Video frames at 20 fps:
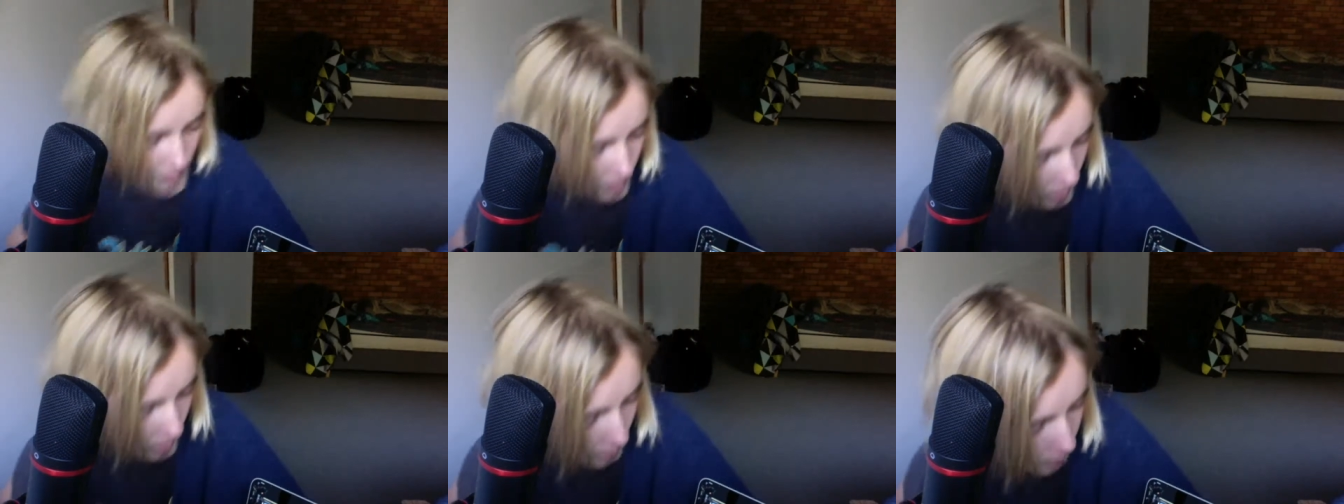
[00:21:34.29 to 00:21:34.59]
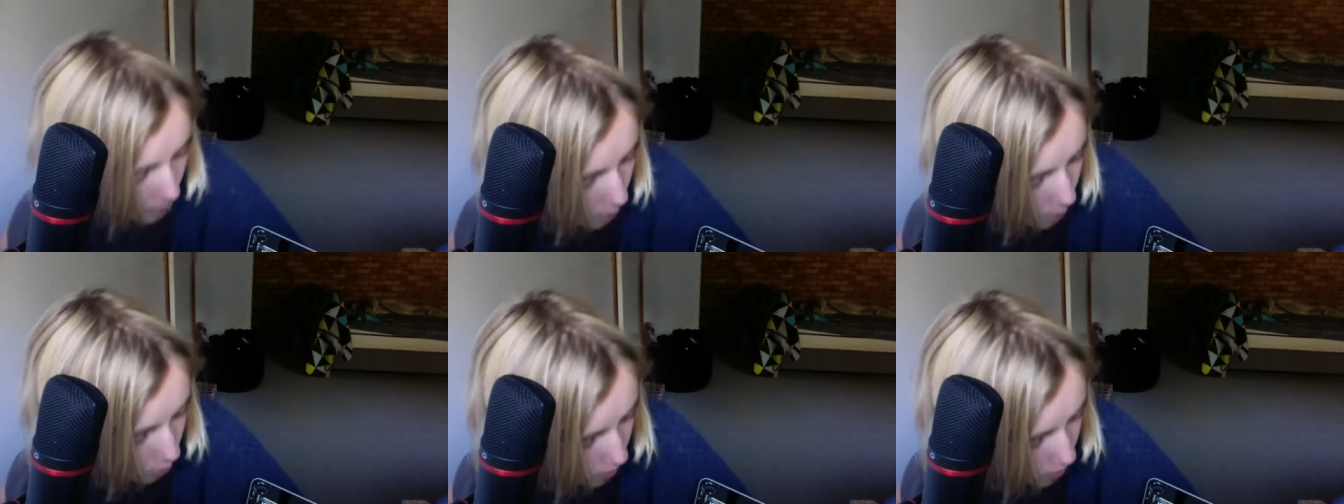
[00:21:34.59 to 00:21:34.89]
I
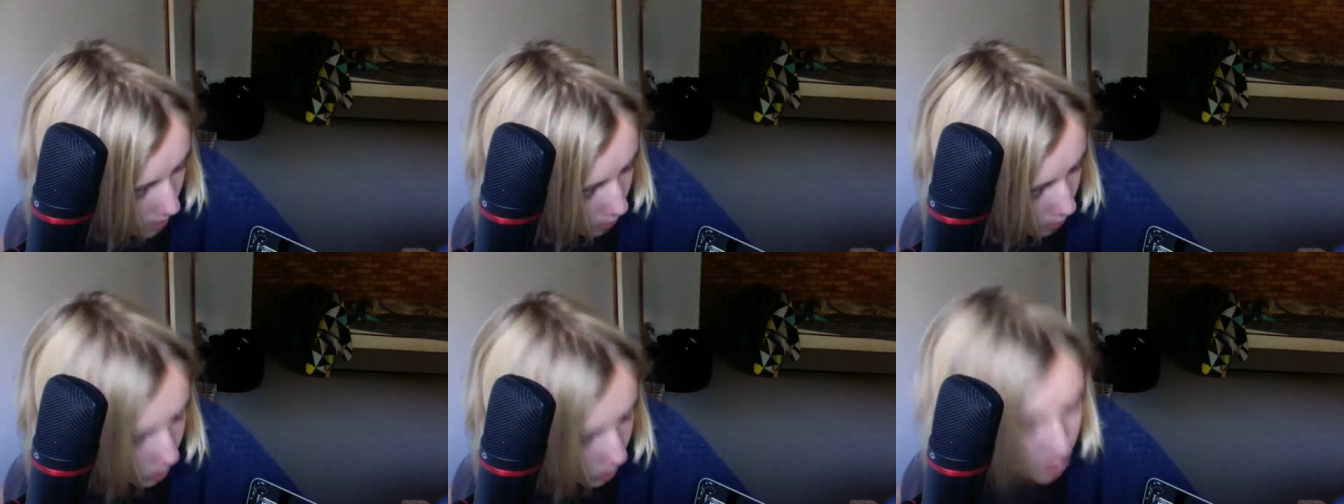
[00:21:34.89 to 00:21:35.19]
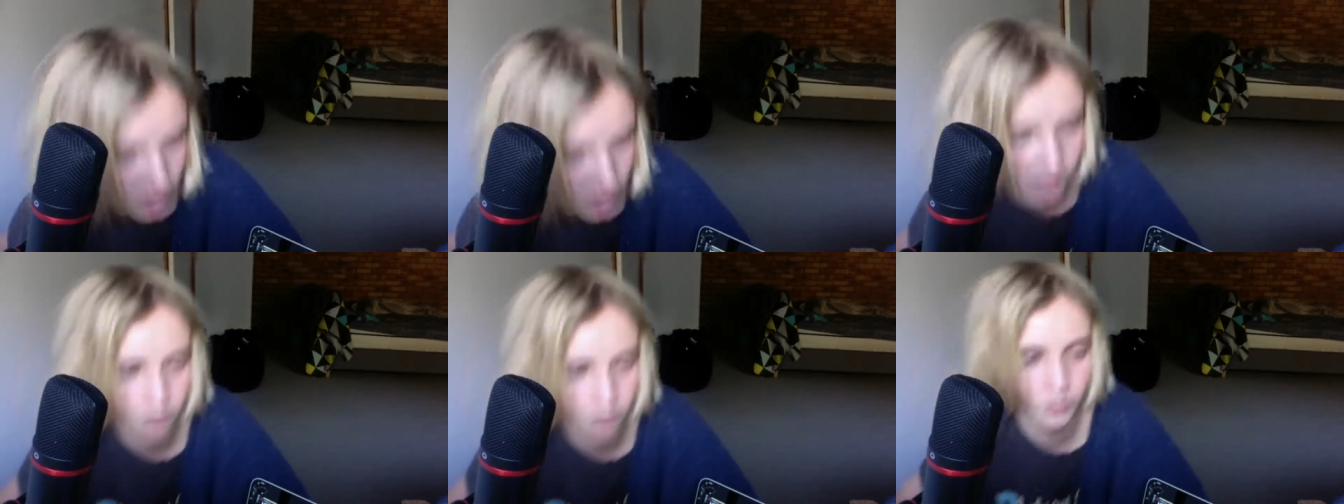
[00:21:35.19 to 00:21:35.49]
remember
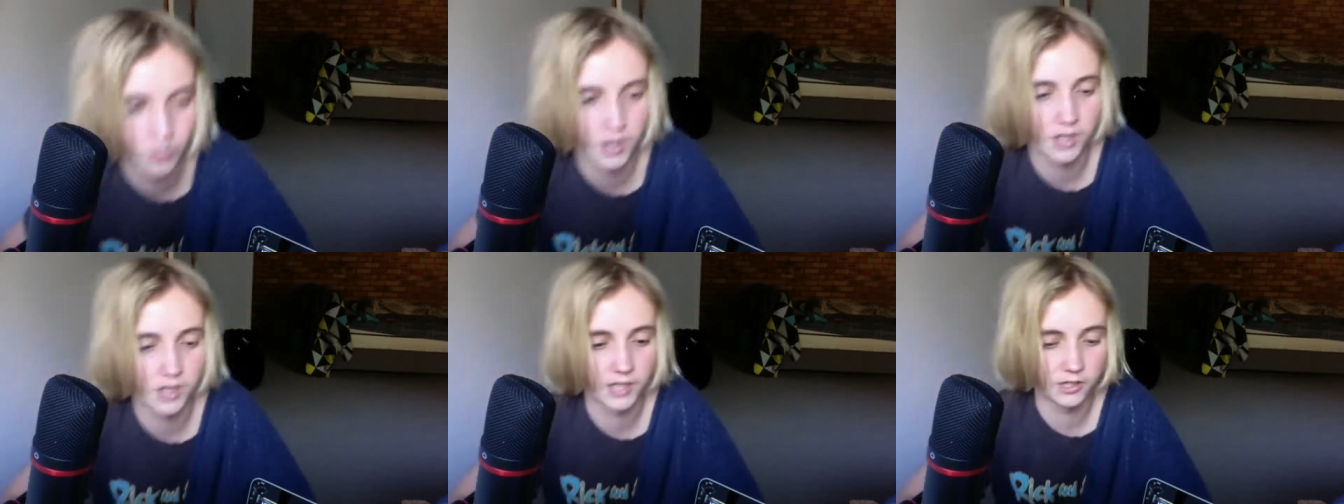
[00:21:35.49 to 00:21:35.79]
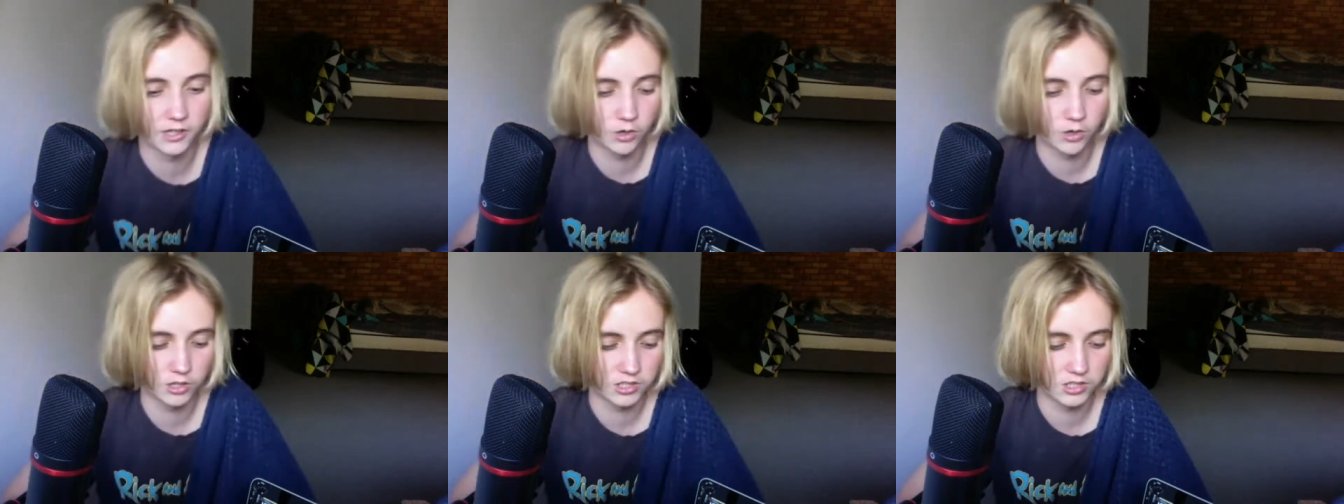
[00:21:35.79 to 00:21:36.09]
rewatching it when I like
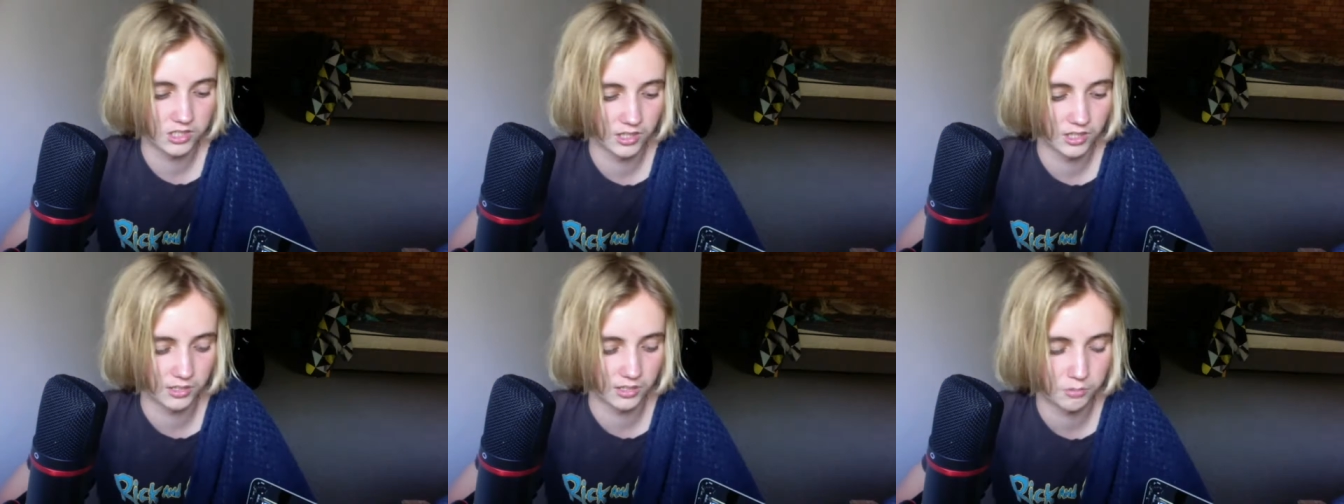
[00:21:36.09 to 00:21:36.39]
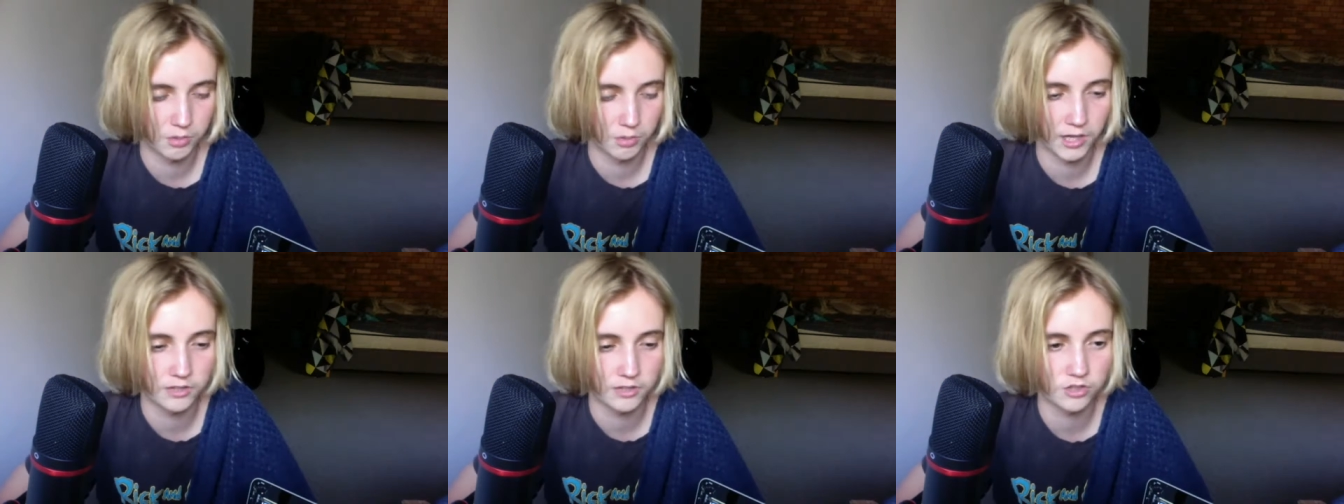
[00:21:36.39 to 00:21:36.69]
got into like
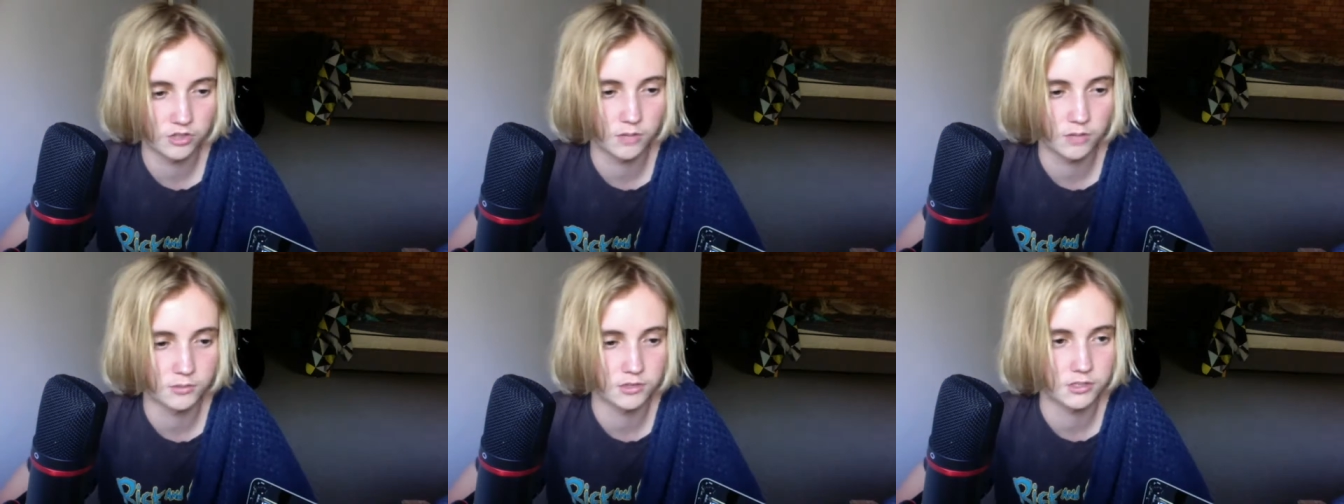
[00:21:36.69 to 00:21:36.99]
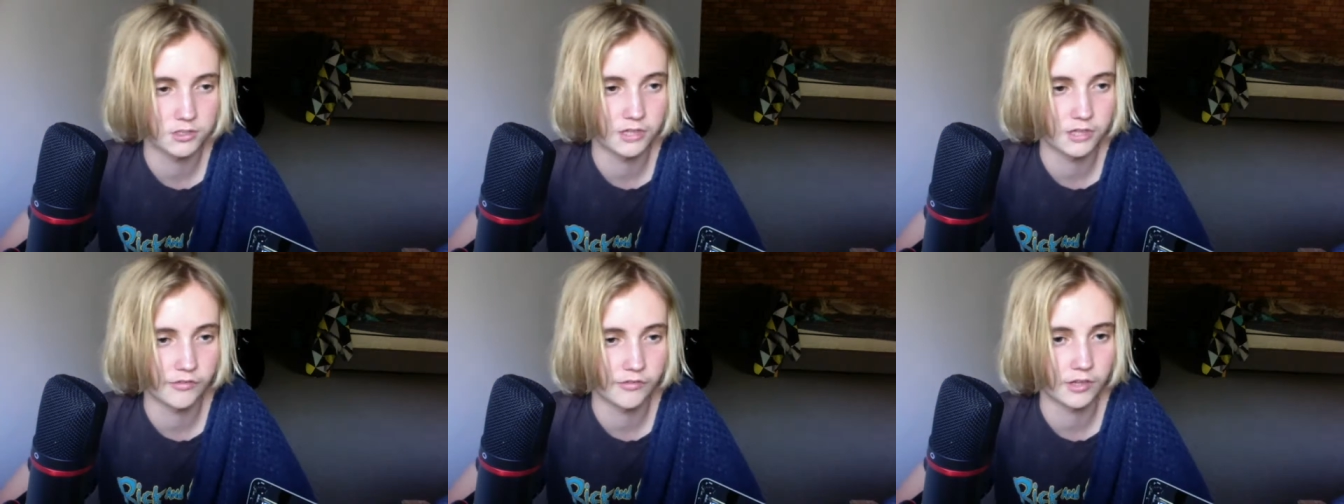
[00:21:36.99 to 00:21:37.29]
playing drums and
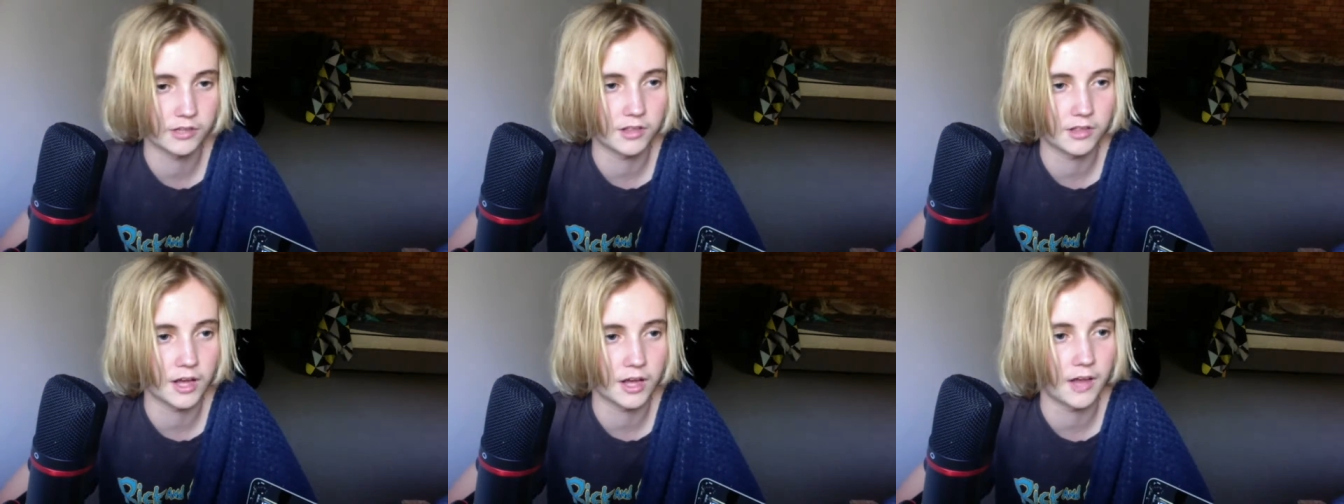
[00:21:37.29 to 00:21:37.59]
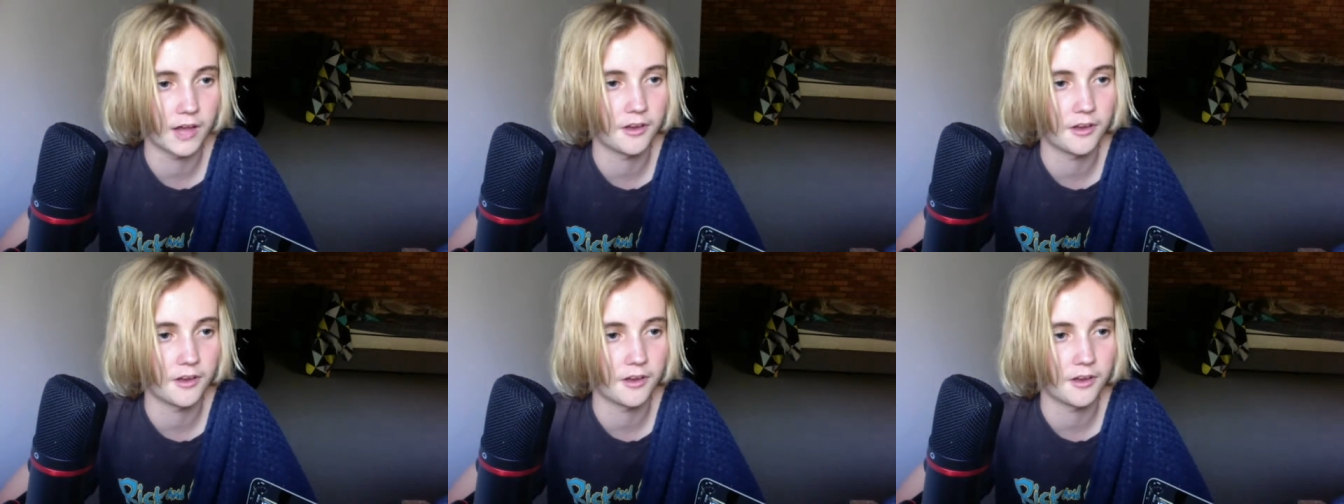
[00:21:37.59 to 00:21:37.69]
stuff like that,